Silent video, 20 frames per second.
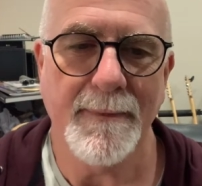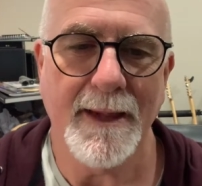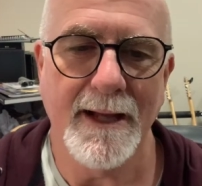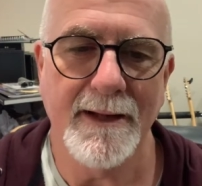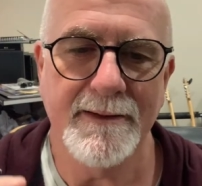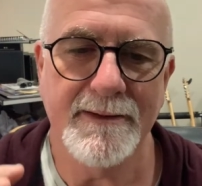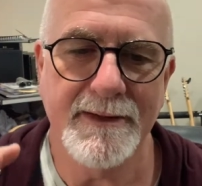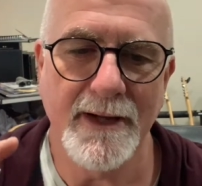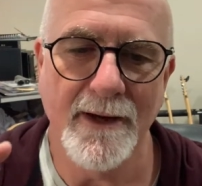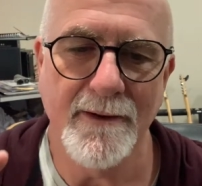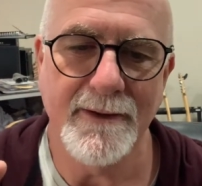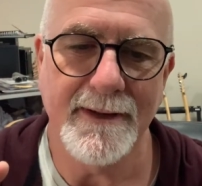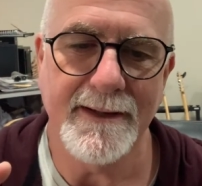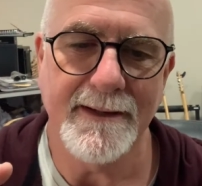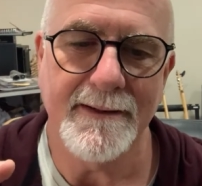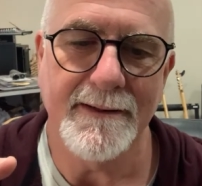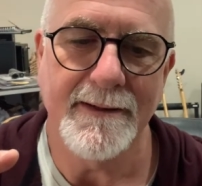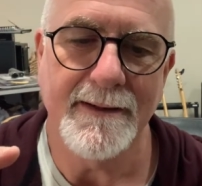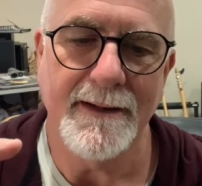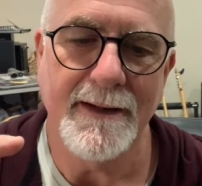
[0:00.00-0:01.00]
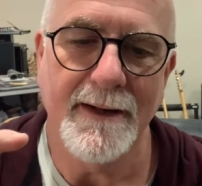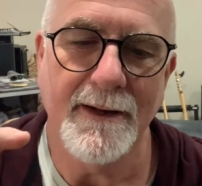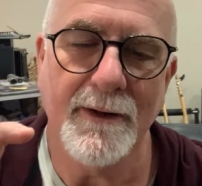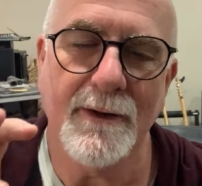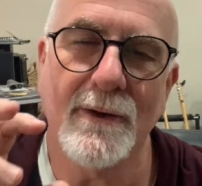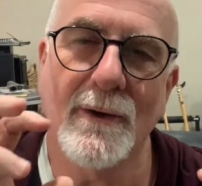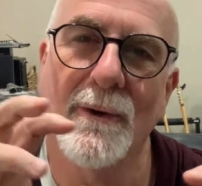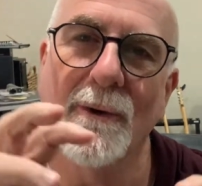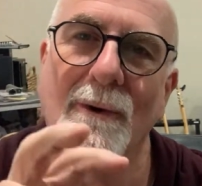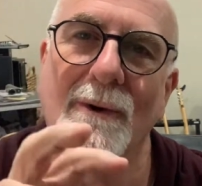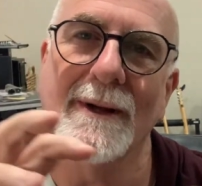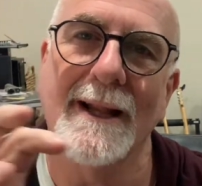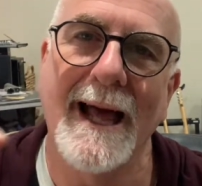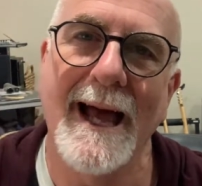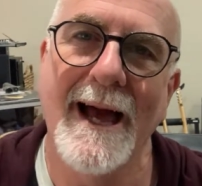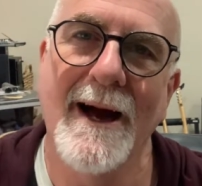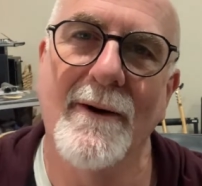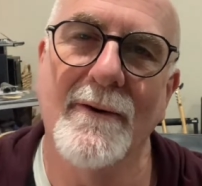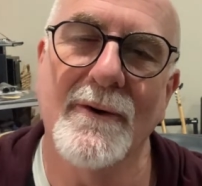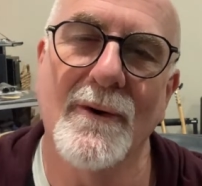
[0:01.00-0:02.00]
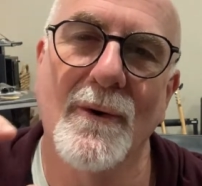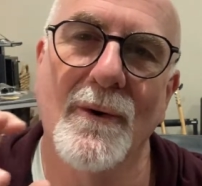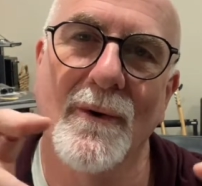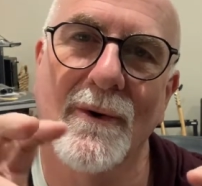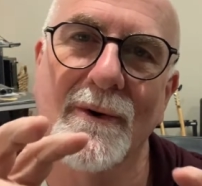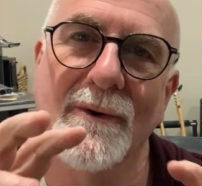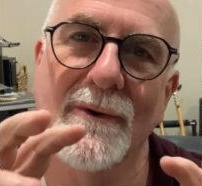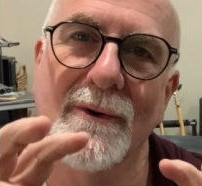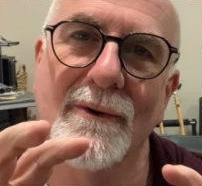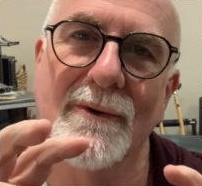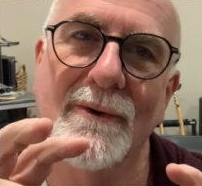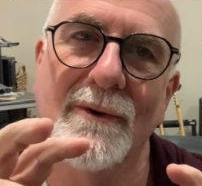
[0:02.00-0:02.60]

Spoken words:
don't call out or